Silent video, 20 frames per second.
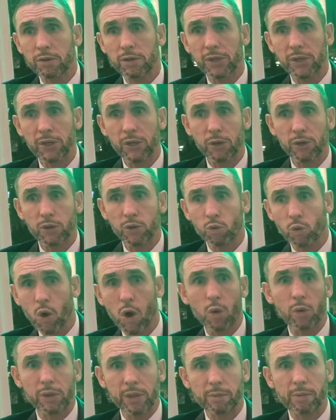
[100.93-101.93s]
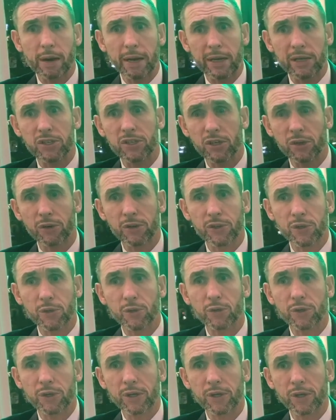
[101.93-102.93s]
you know, you work with the manager, and
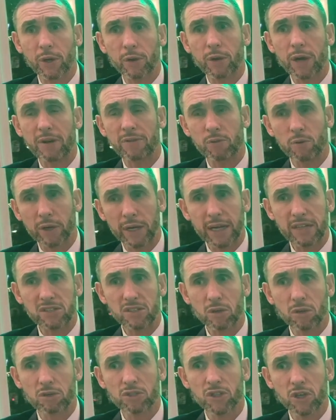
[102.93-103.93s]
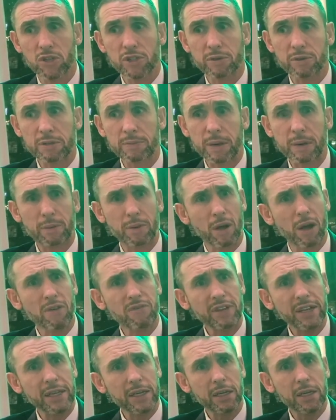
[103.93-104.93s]
you know everyone gets along, shows that respect. But I
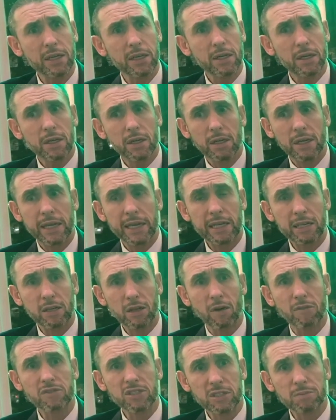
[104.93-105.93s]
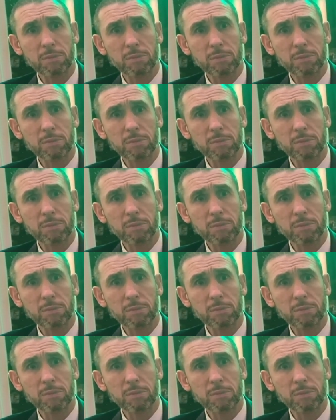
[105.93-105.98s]
think he loves his